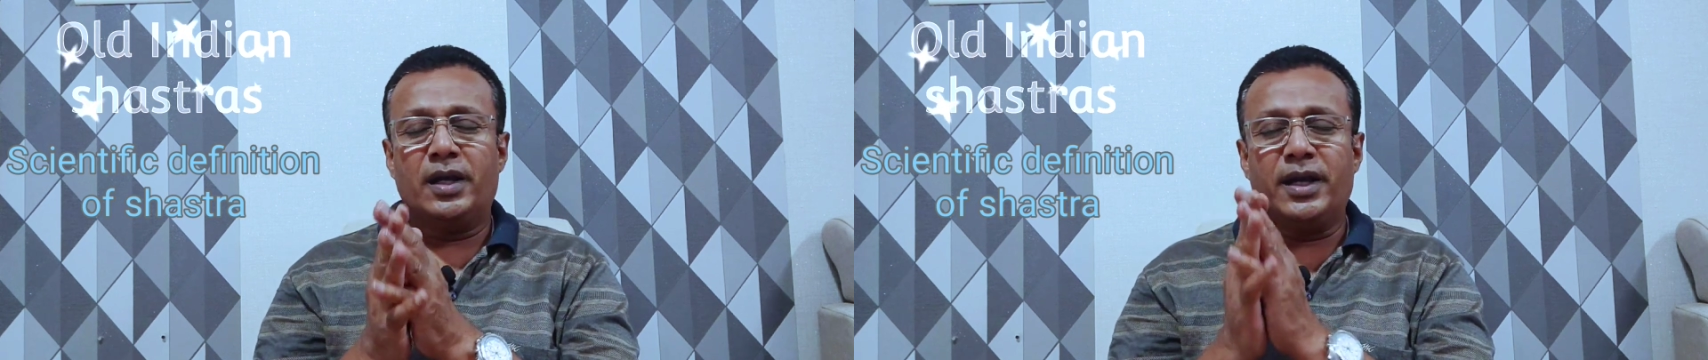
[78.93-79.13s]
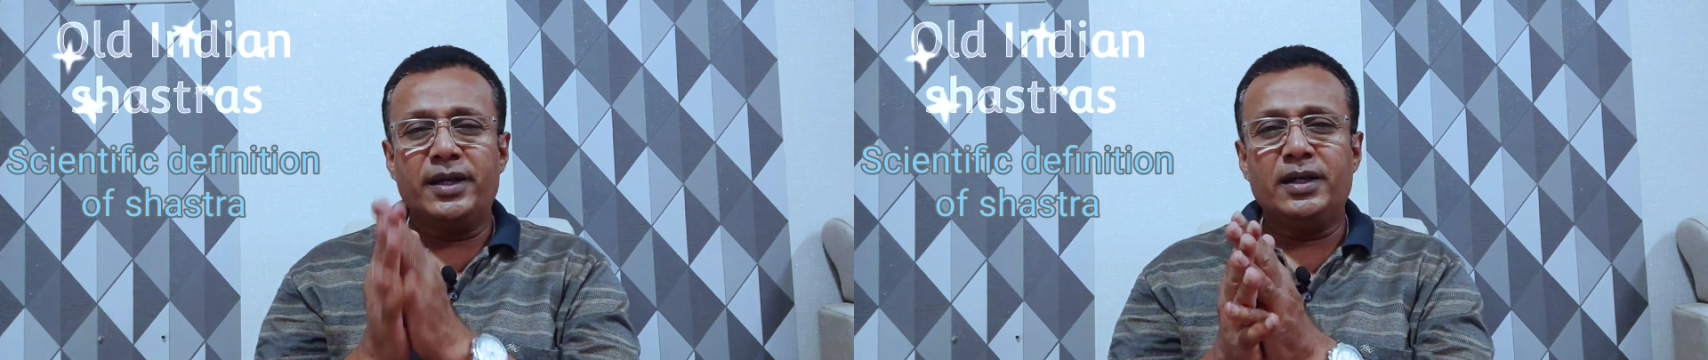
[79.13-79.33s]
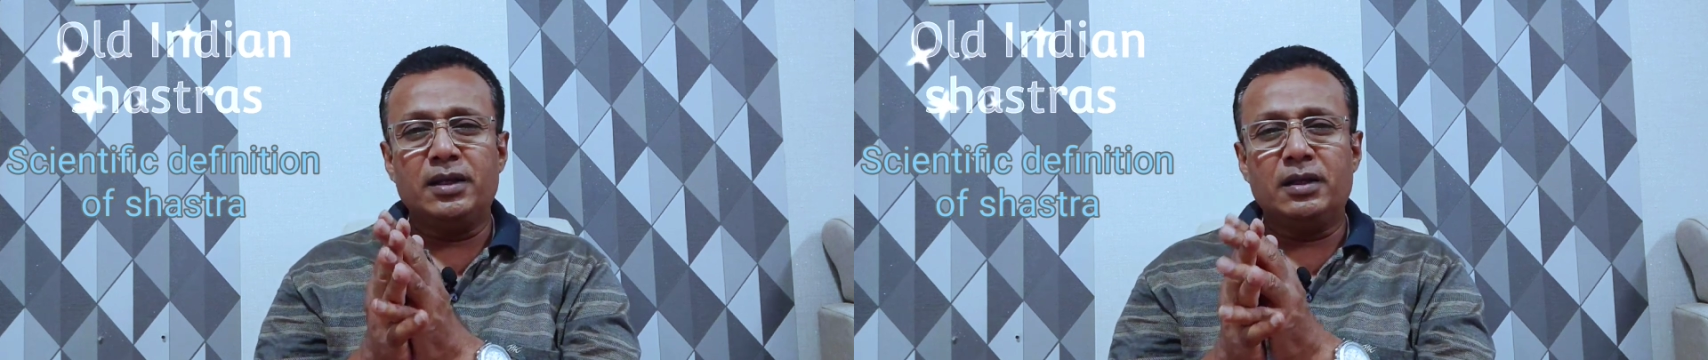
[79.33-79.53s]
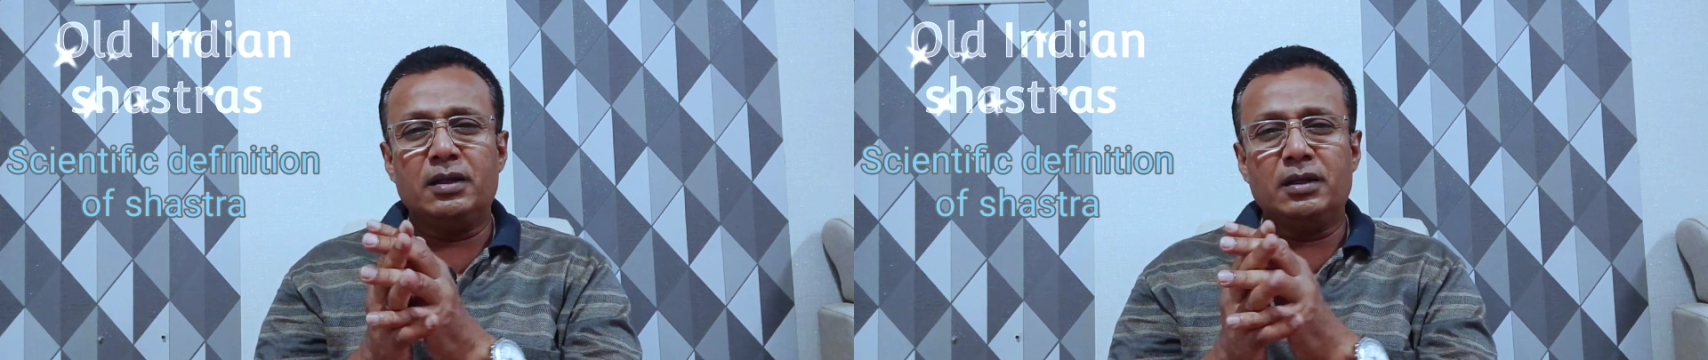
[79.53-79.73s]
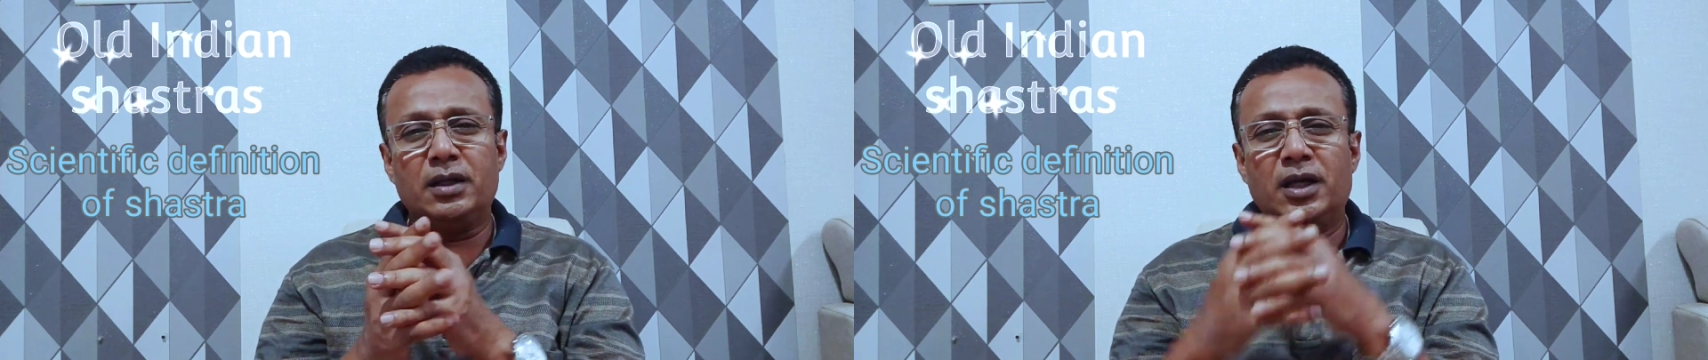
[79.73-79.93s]
any
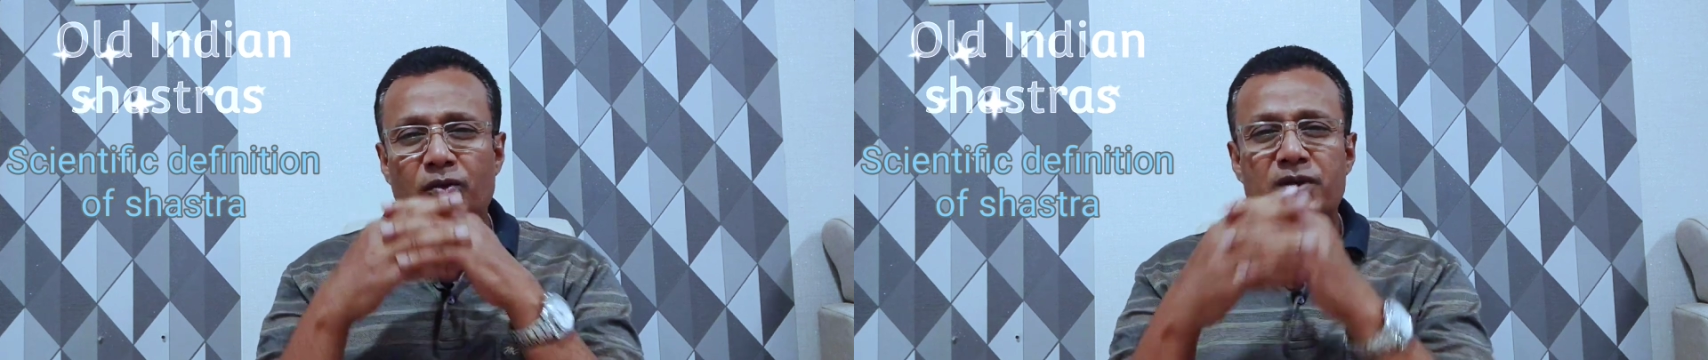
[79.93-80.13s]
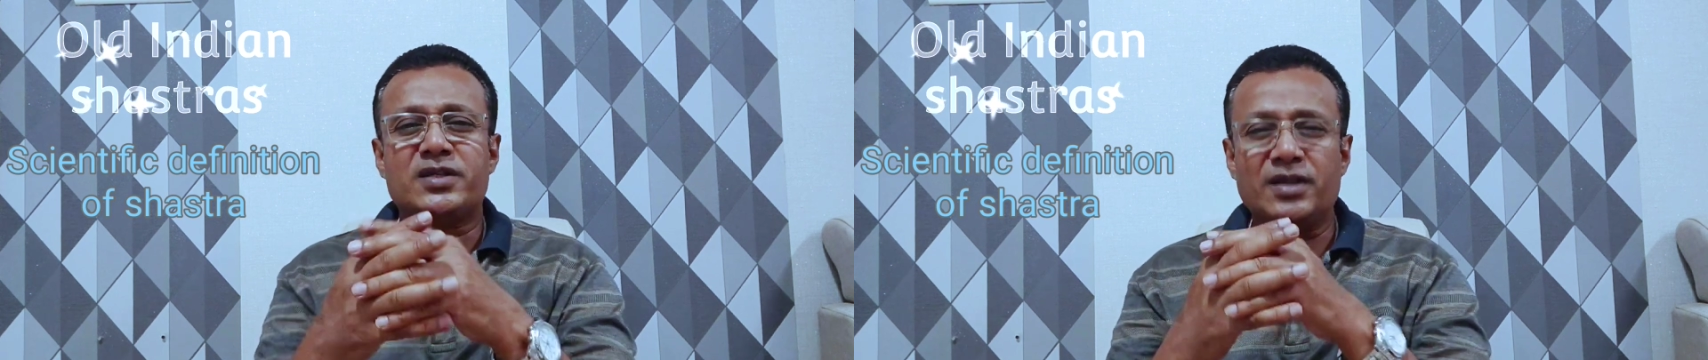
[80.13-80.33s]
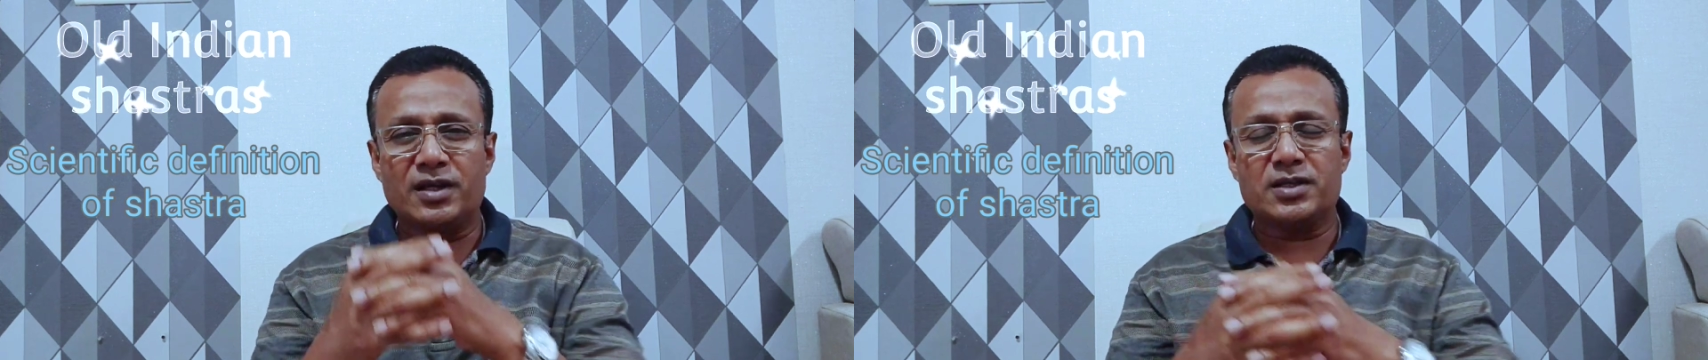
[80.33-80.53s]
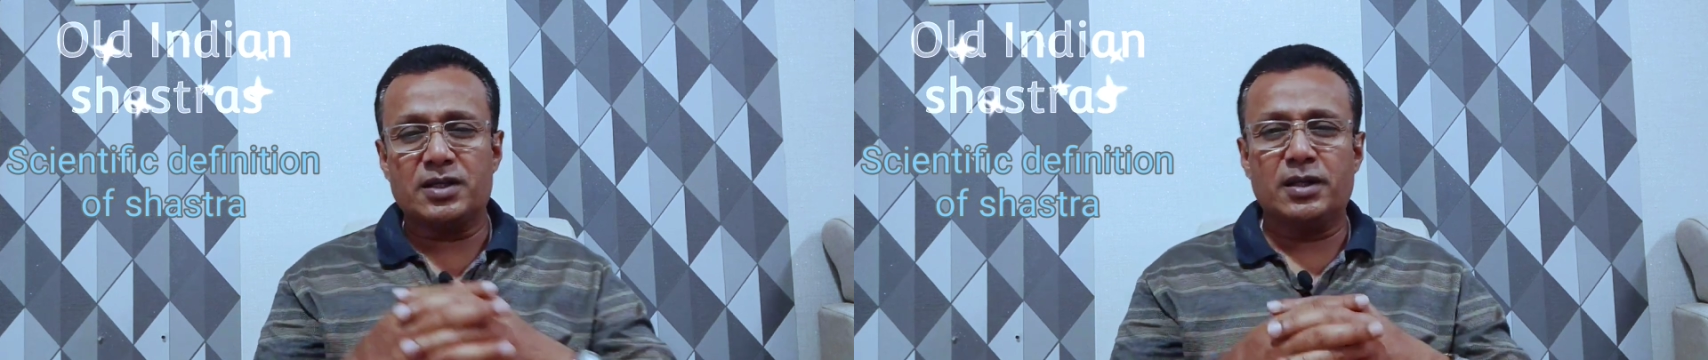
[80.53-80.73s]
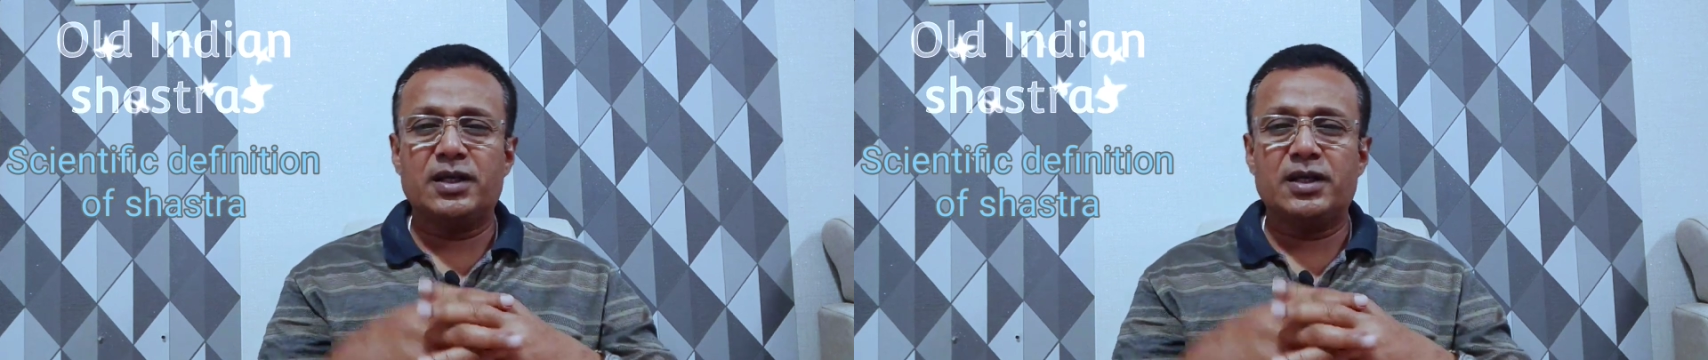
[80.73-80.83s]
investigation